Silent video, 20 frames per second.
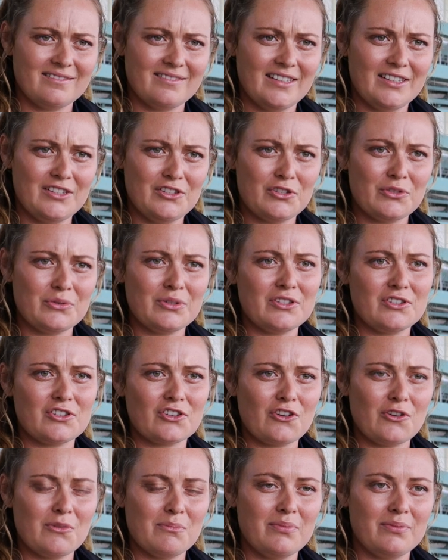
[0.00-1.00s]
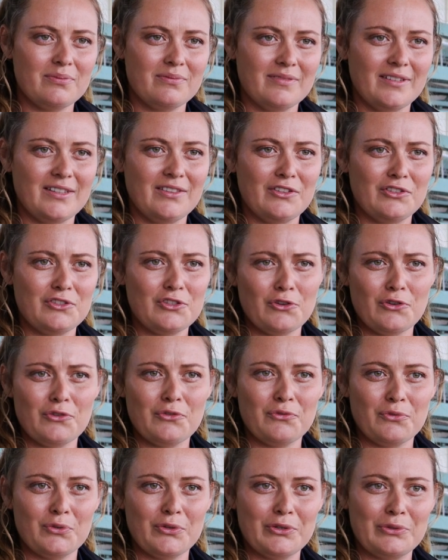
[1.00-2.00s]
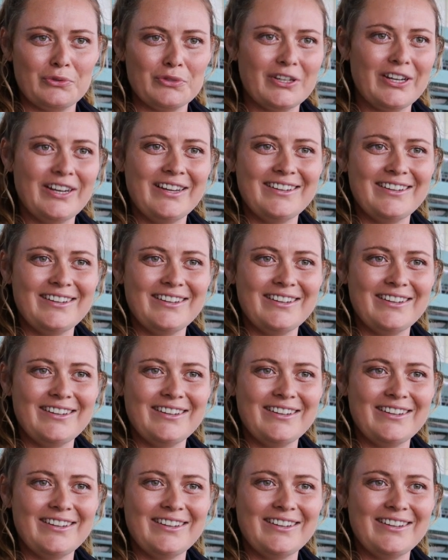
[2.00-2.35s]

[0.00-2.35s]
into a job in the turf world.